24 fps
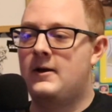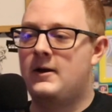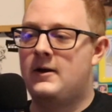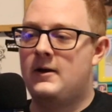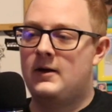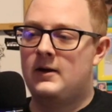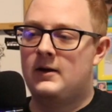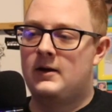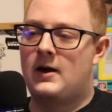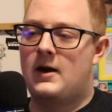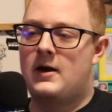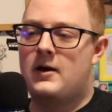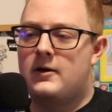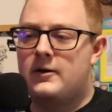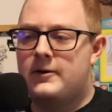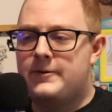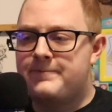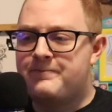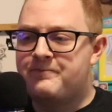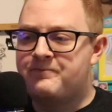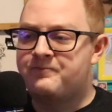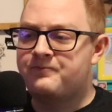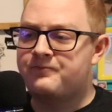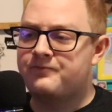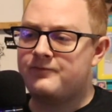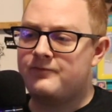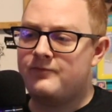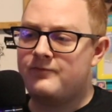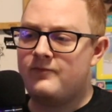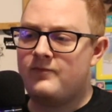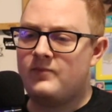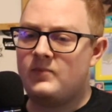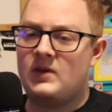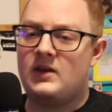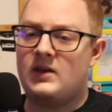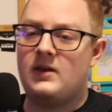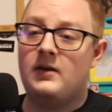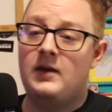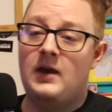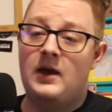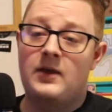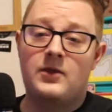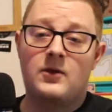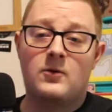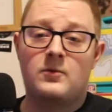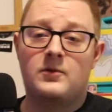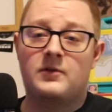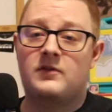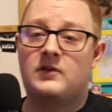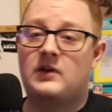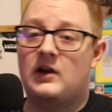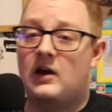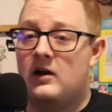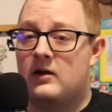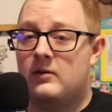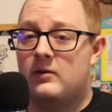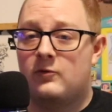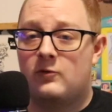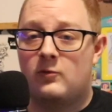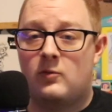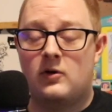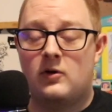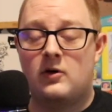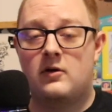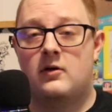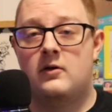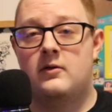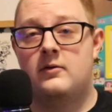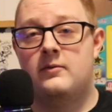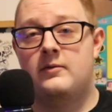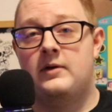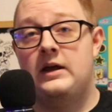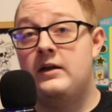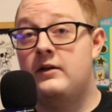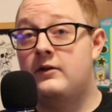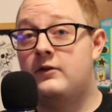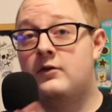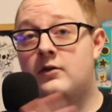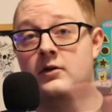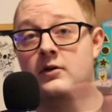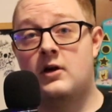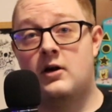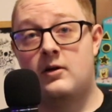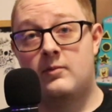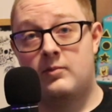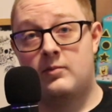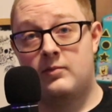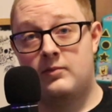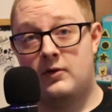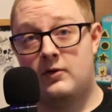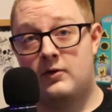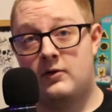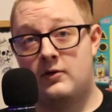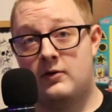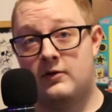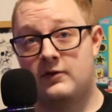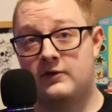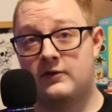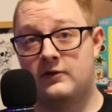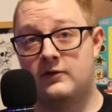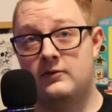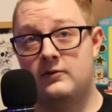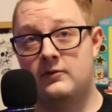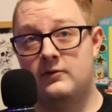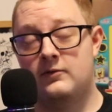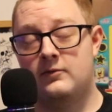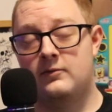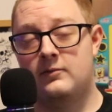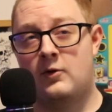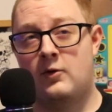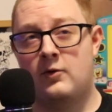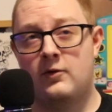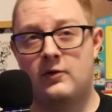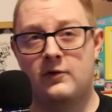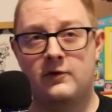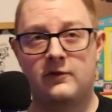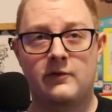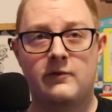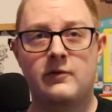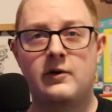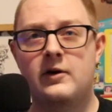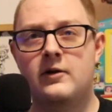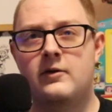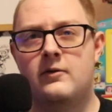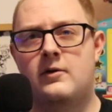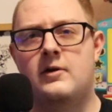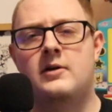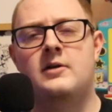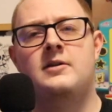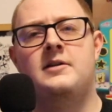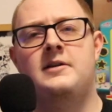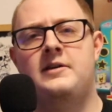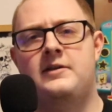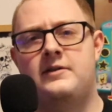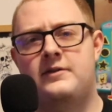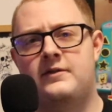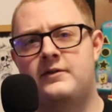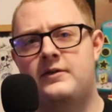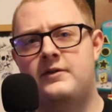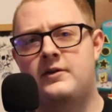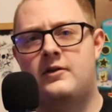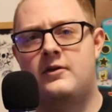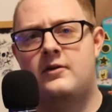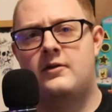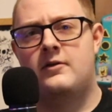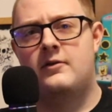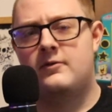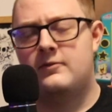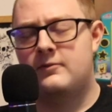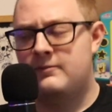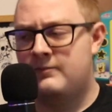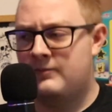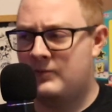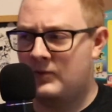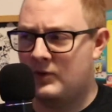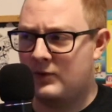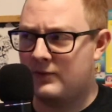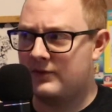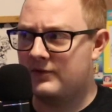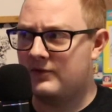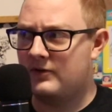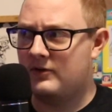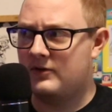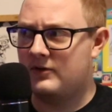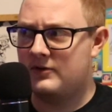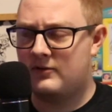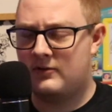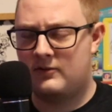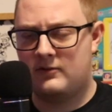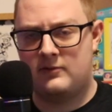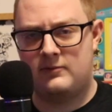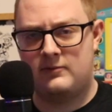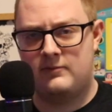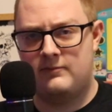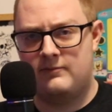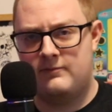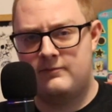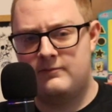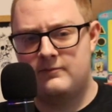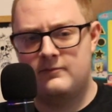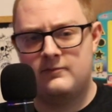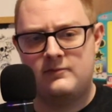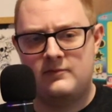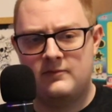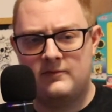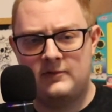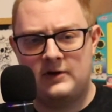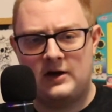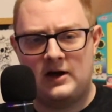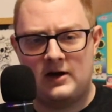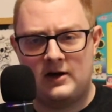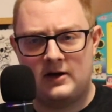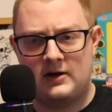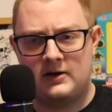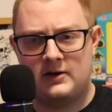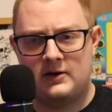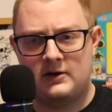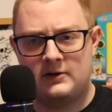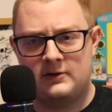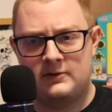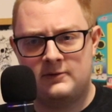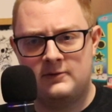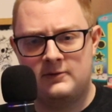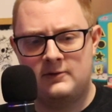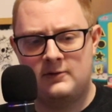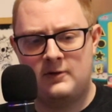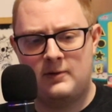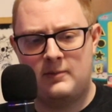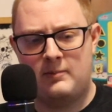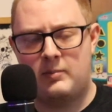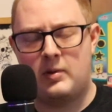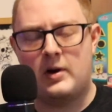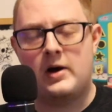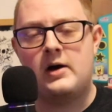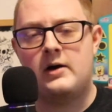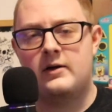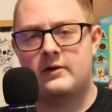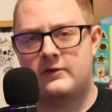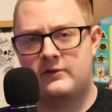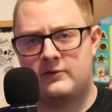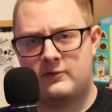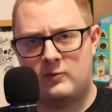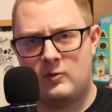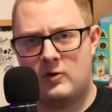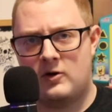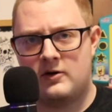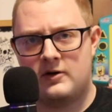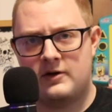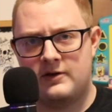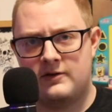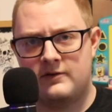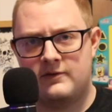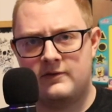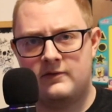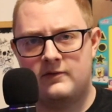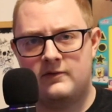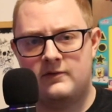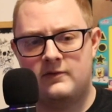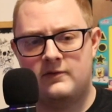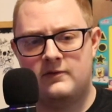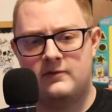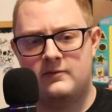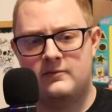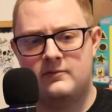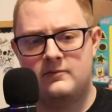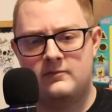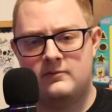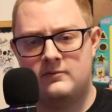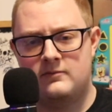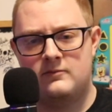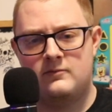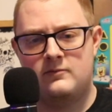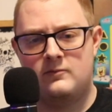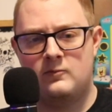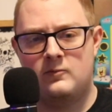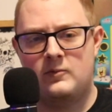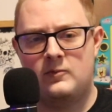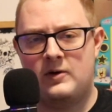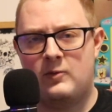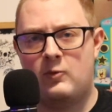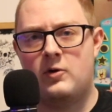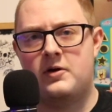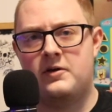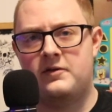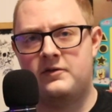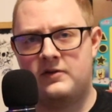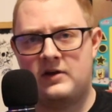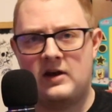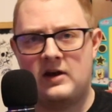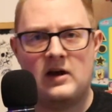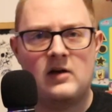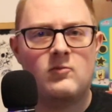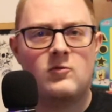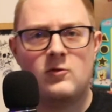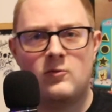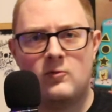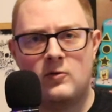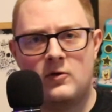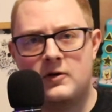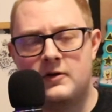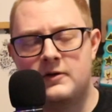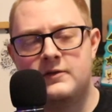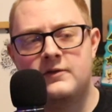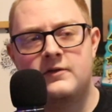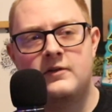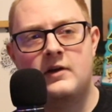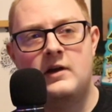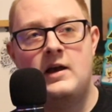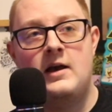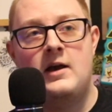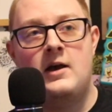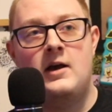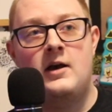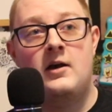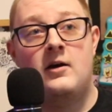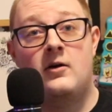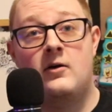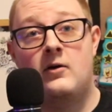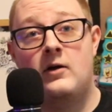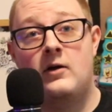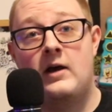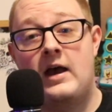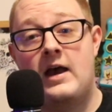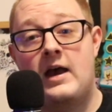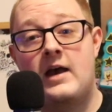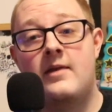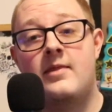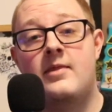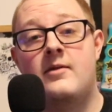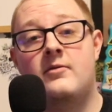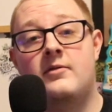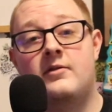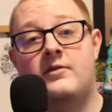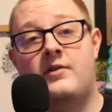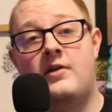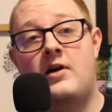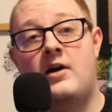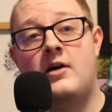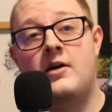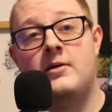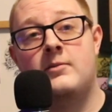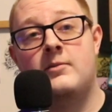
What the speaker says: And there was times where it took up the whole screen, or at least, there was a little box where his camera was, and there was times